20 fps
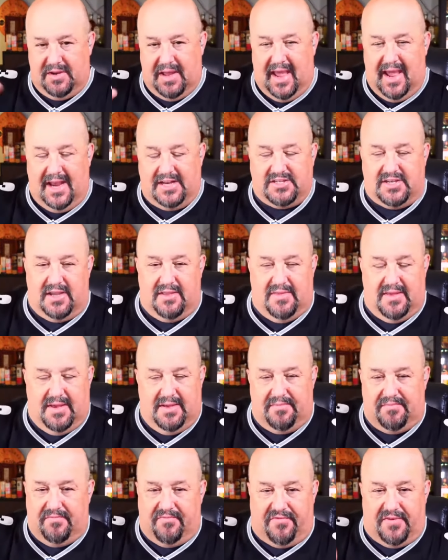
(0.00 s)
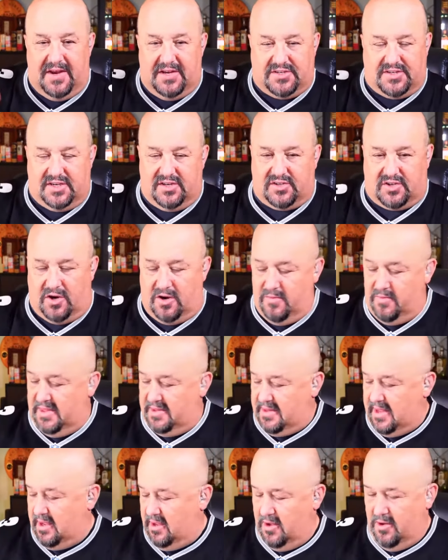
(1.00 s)
aging, the finishing term
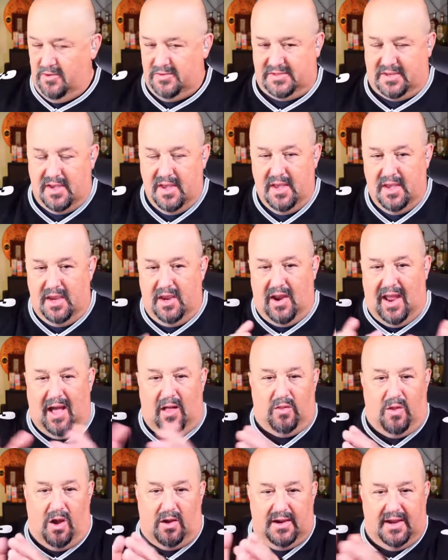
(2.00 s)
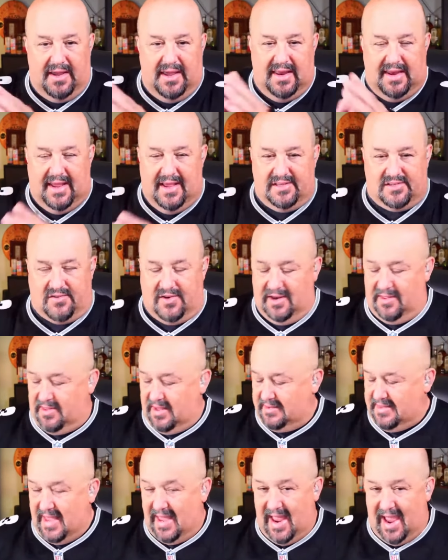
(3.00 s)
that they use, you know, how long it is or anything
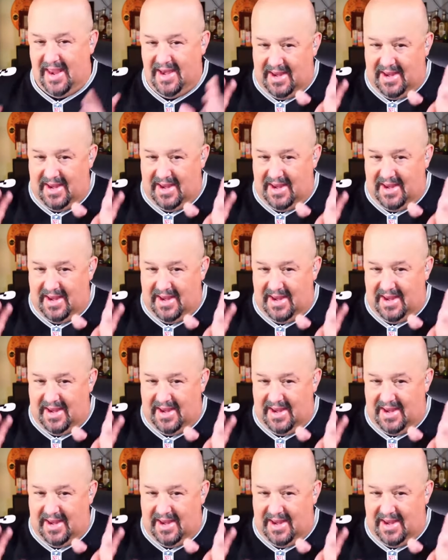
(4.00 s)
like that.